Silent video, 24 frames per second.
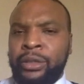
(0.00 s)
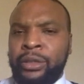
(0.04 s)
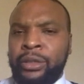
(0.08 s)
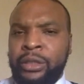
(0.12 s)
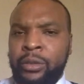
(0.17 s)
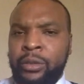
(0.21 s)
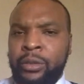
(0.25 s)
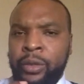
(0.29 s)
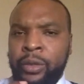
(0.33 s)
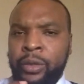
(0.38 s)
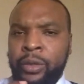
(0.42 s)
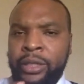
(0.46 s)

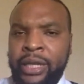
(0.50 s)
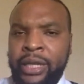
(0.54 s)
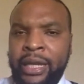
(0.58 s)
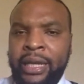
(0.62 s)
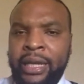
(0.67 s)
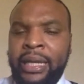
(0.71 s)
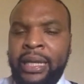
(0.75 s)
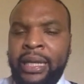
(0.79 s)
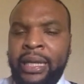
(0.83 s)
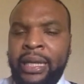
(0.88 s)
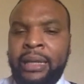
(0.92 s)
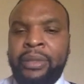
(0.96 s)
we're
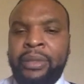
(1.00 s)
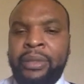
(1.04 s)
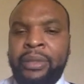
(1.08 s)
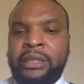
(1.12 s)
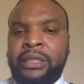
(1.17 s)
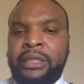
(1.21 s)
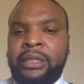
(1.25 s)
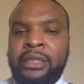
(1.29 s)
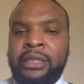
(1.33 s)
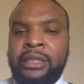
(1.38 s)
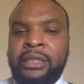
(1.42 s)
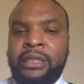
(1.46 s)
nicking at a piece
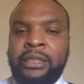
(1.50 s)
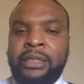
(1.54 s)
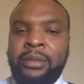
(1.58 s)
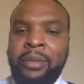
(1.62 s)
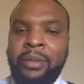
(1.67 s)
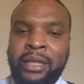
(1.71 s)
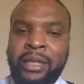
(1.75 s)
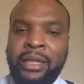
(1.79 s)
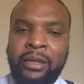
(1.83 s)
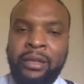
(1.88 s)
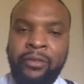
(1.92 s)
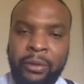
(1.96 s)
of the system.
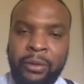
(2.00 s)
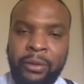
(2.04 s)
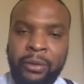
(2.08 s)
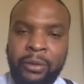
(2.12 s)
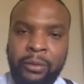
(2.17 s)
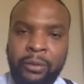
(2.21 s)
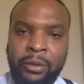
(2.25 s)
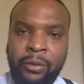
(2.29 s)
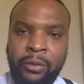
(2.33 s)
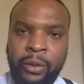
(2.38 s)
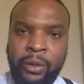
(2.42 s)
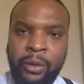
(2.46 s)
I think if
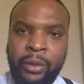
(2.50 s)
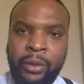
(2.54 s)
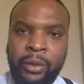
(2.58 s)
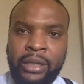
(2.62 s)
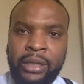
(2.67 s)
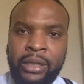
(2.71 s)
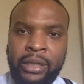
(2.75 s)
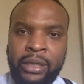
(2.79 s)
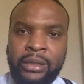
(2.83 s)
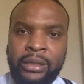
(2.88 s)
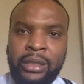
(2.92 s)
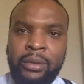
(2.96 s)
we
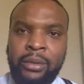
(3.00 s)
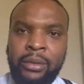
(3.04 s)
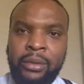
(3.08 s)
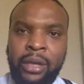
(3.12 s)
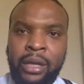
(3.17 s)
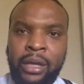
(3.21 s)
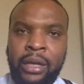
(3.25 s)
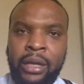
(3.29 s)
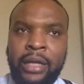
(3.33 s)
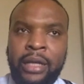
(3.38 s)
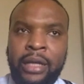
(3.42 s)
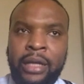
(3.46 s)
begin to
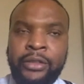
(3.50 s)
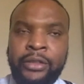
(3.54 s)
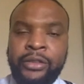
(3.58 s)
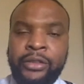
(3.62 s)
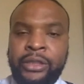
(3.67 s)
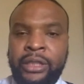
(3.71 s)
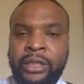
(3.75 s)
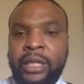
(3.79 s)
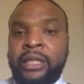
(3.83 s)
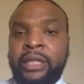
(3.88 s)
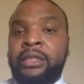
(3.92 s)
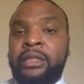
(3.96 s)

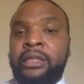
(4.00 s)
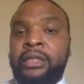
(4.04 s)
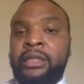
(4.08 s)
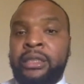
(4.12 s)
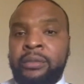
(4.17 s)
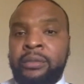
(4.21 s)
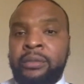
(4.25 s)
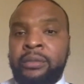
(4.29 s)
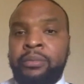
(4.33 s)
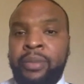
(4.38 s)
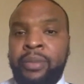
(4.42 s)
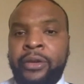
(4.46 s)
understand the
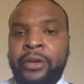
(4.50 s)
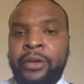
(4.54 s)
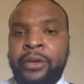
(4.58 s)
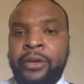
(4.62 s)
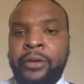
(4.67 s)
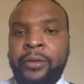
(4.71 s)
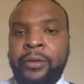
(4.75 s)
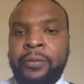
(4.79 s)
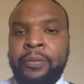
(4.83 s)
system better,